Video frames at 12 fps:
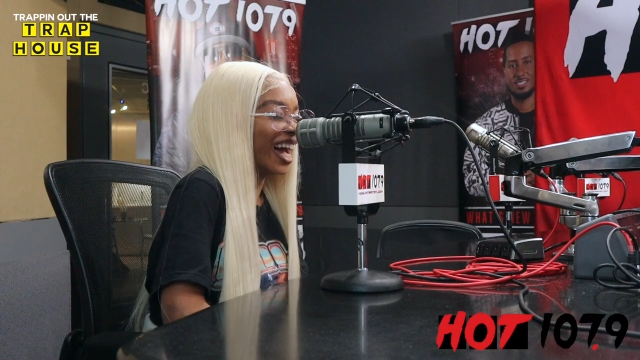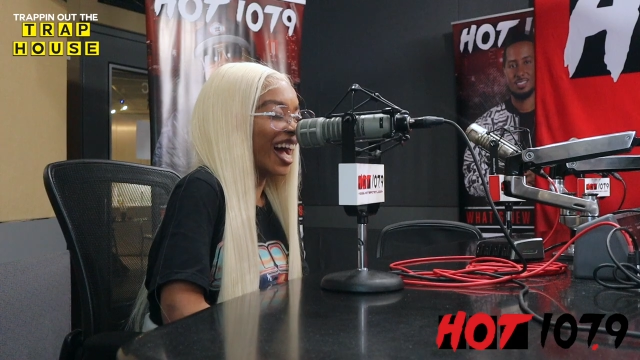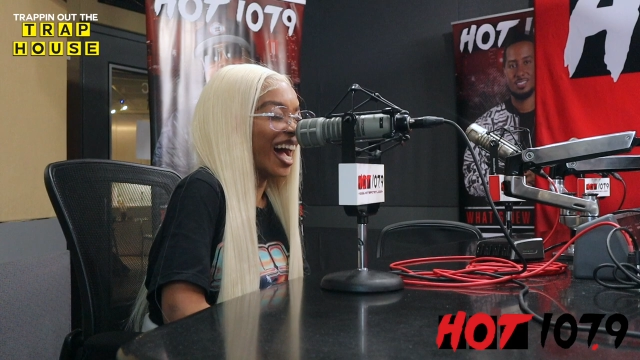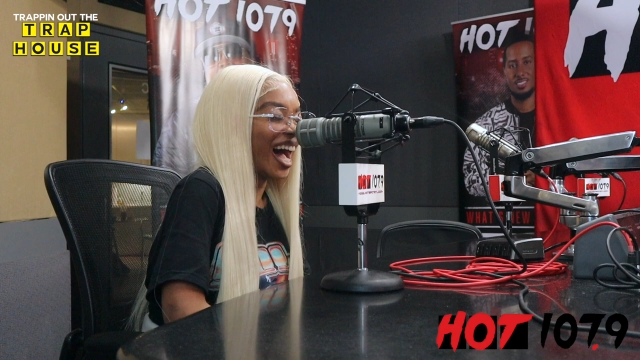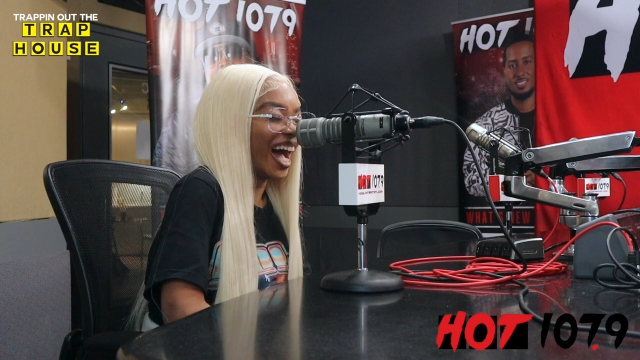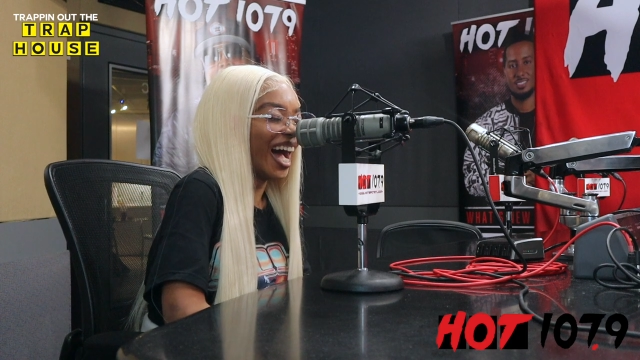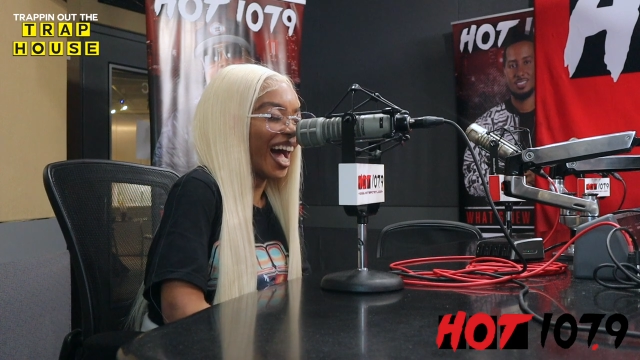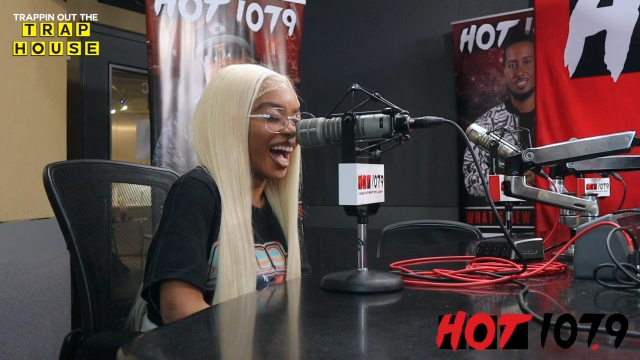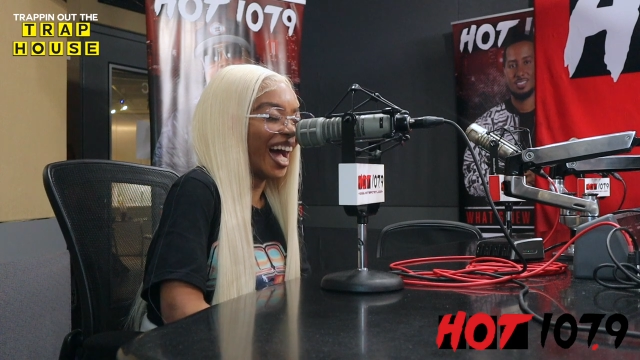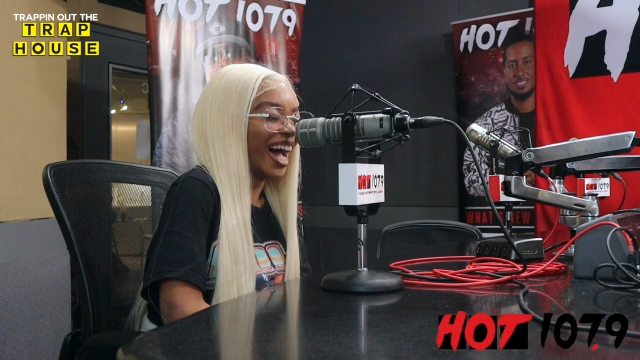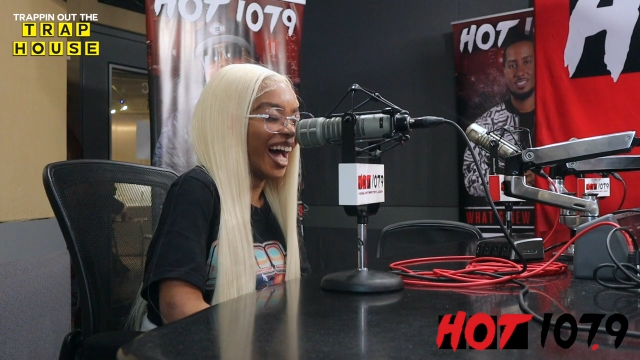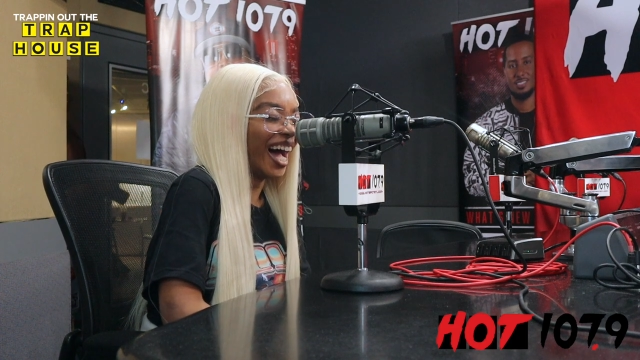Speaker 1: I'm in your business.
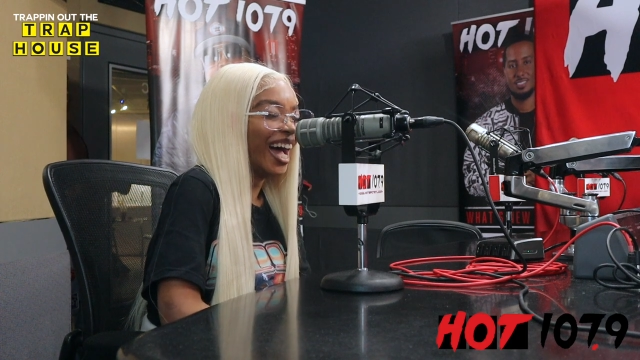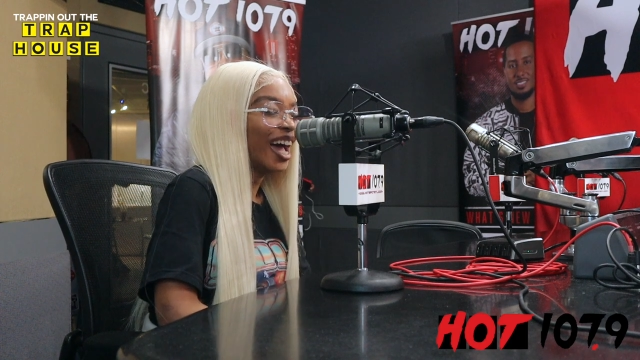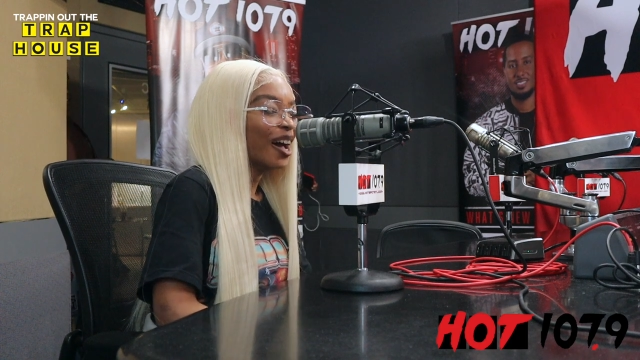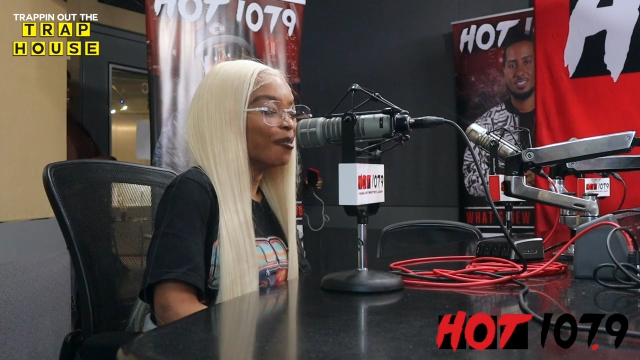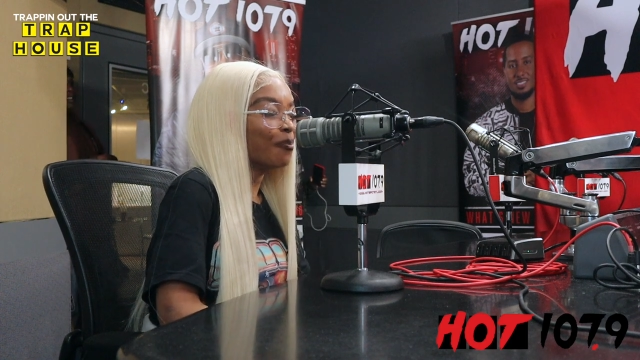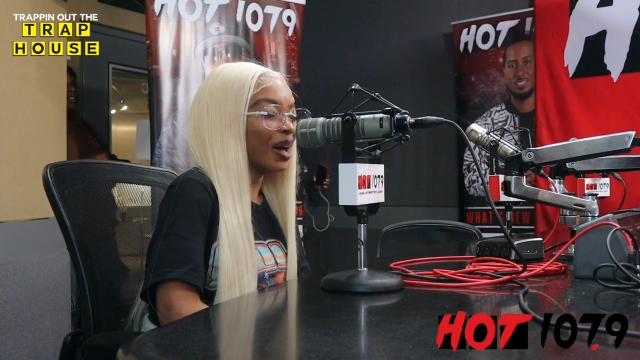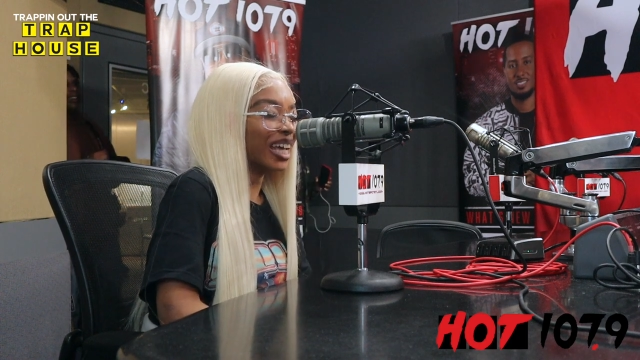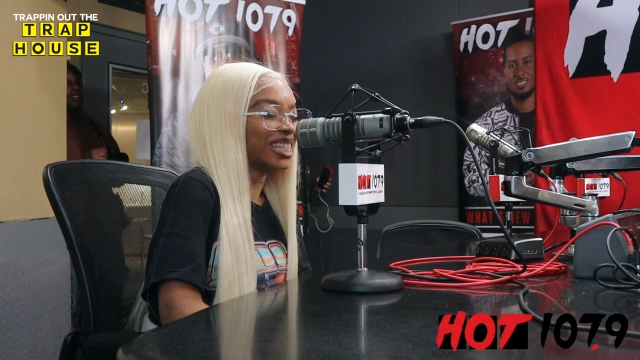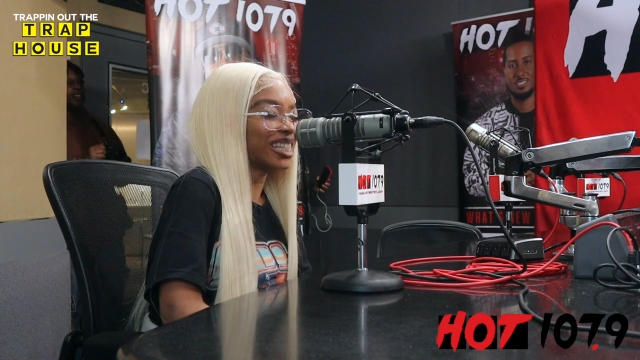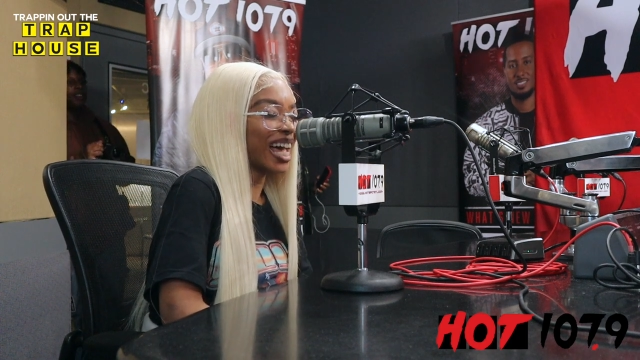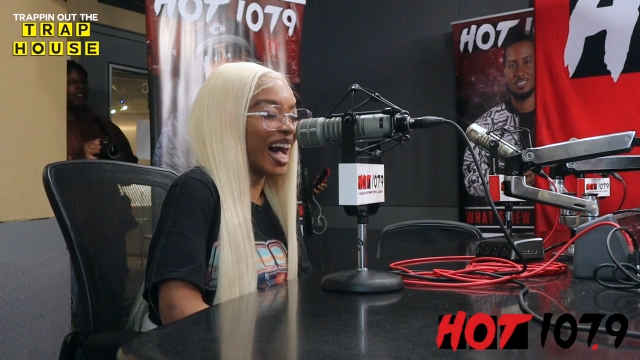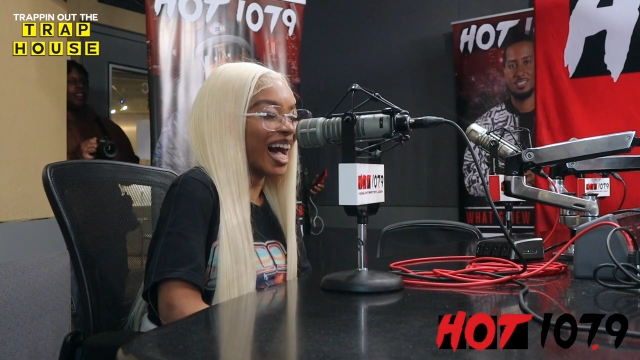
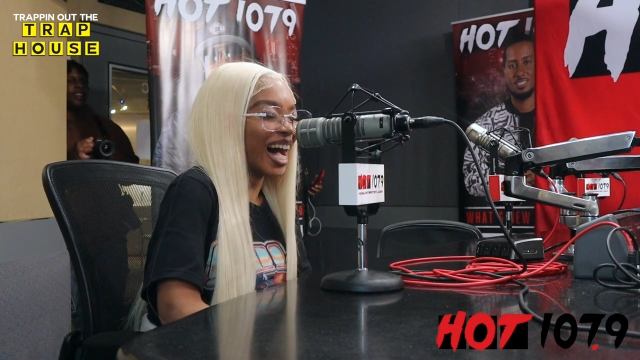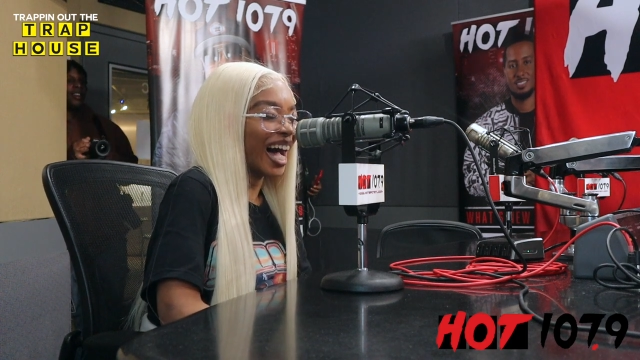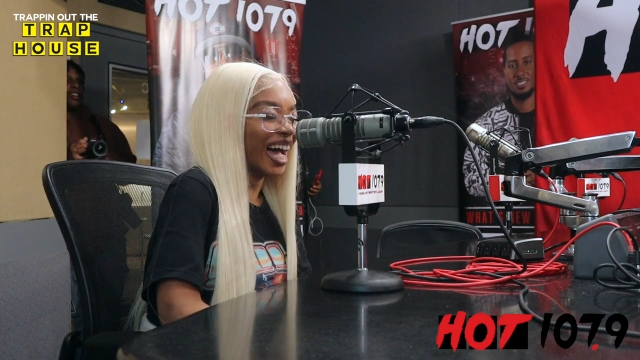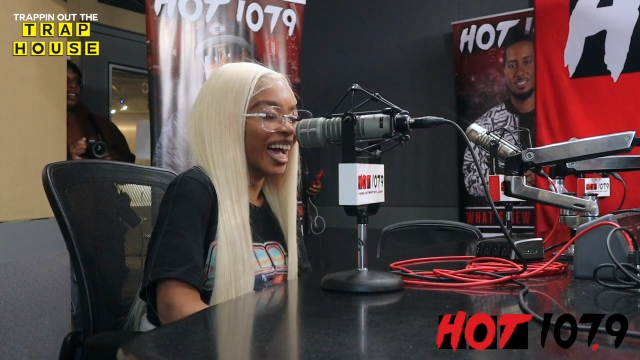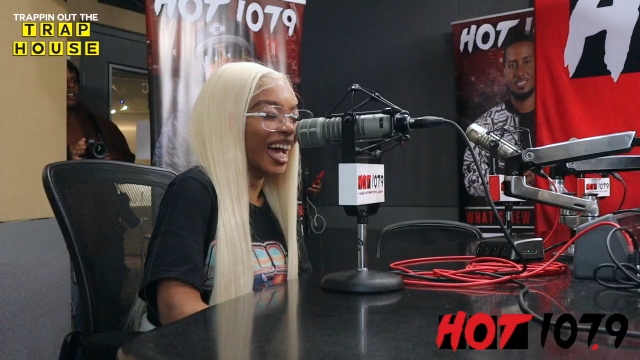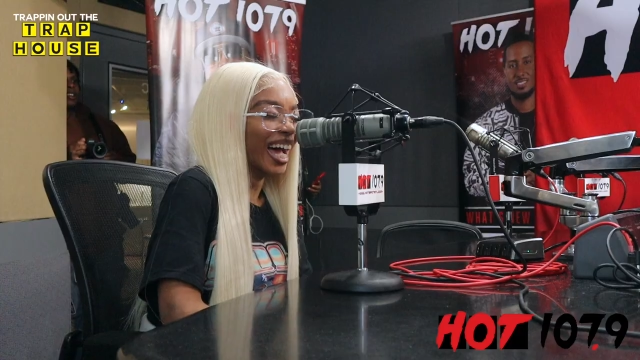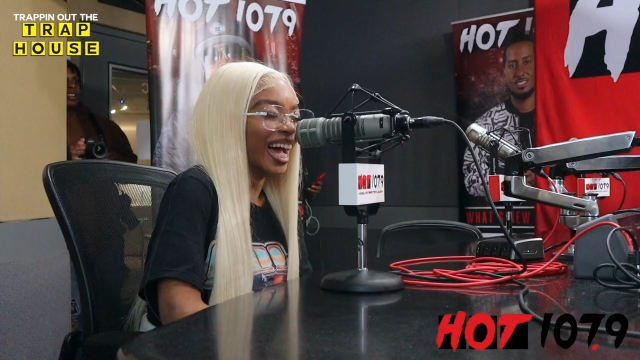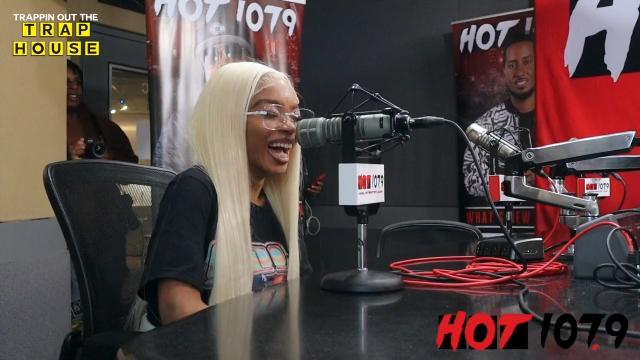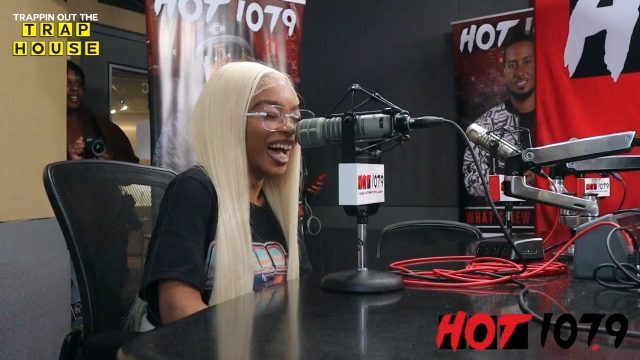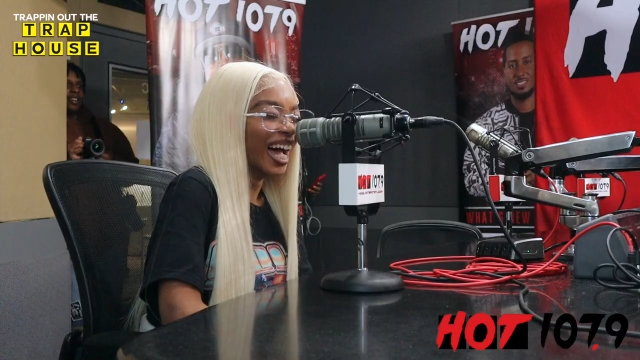Bedside. I mean, it looks